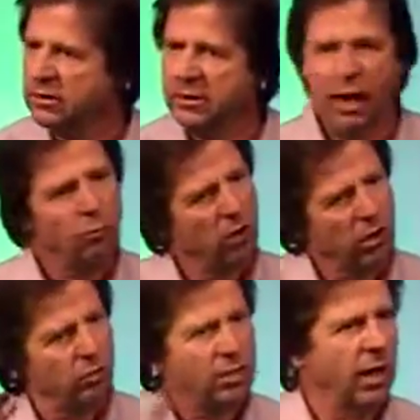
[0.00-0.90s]
I'm
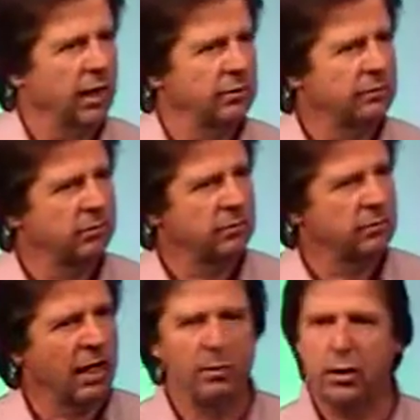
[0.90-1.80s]
walking with God.
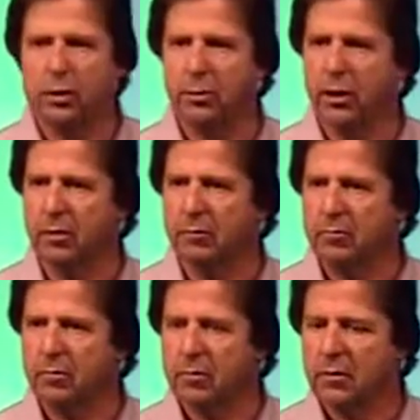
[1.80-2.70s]
I'm in the Spirit.
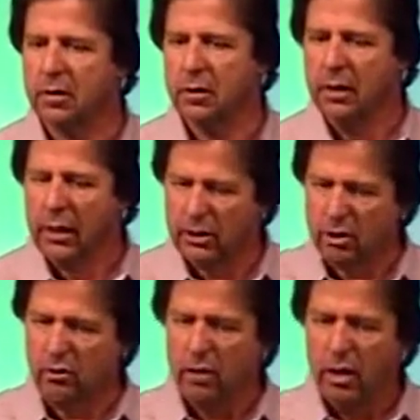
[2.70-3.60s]
And
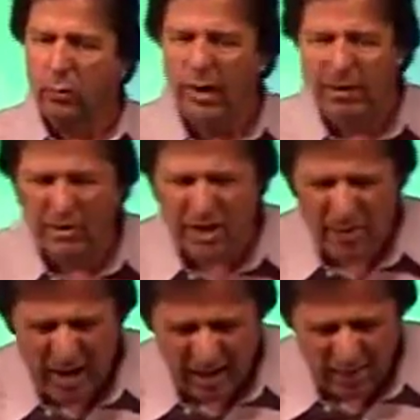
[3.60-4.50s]
so we have to
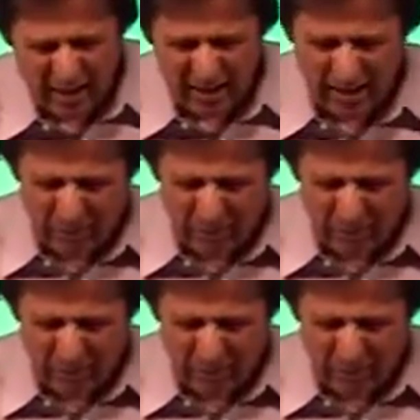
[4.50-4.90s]
somehow come back and say,